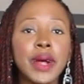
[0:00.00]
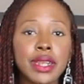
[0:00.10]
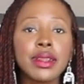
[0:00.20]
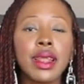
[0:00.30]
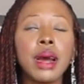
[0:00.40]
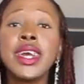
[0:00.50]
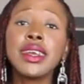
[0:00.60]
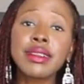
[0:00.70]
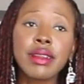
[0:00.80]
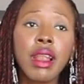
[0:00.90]
belt it up.
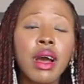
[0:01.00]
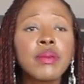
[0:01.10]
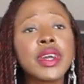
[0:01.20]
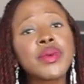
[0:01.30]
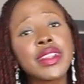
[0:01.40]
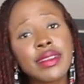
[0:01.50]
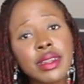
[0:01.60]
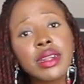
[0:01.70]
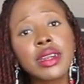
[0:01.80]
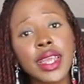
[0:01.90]
It's long, but we
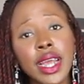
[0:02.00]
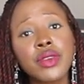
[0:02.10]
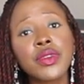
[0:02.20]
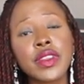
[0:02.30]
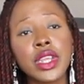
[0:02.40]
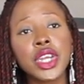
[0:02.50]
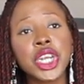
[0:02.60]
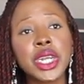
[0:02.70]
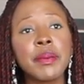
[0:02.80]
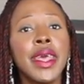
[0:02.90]
still get to see a
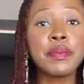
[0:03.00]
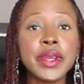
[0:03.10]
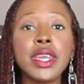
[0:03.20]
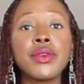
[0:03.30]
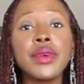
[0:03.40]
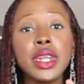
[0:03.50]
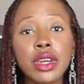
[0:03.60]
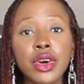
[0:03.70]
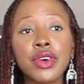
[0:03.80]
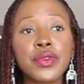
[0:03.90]
shape. Being
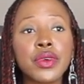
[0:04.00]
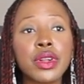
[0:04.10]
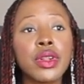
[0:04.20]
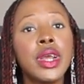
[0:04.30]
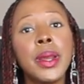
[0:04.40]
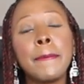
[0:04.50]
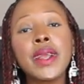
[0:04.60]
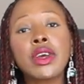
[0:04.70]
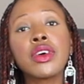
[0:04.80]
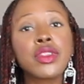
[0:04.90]
really careful
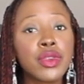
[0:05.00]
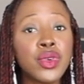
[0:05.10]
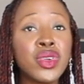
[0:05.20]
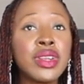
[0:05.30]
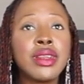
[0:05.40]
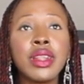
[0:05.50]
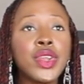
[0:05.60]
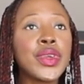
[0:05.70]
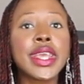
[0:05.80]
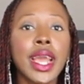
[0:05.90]
because
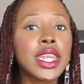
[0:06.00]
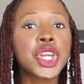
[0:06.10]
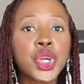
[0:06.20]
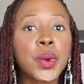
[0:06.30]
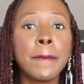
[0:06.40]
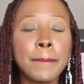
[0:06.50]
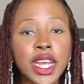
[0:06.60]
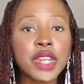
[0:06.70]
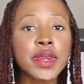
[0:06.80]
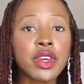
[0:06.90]
you can't show
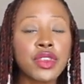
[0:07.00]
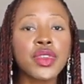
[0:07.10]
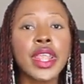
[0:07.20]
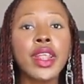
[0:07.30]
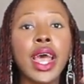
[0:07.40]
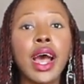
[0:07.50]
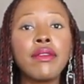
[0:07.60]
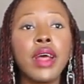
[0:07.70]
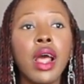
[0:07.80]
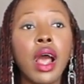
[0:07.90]
much because you don't
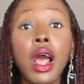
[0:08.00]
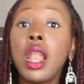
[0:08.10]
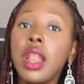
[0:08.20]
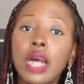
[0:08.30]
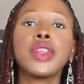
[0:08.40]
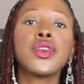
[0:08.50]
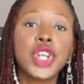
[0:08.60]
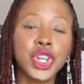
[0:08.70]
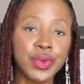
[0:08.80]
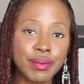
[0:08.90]
have a lot to
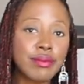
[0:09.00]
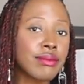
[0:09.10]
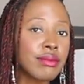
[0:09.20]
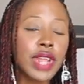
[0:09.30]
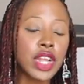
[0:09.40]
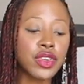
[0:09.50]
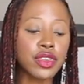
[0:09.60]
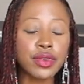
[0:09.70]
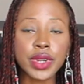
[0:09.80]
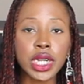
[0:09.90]
show. That's
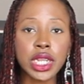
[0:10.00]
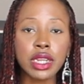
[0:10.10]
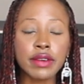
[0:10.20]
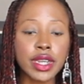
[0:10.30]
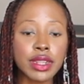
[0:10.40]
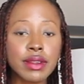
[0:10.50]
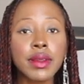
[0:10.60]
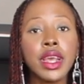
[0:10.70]
just the reality of it.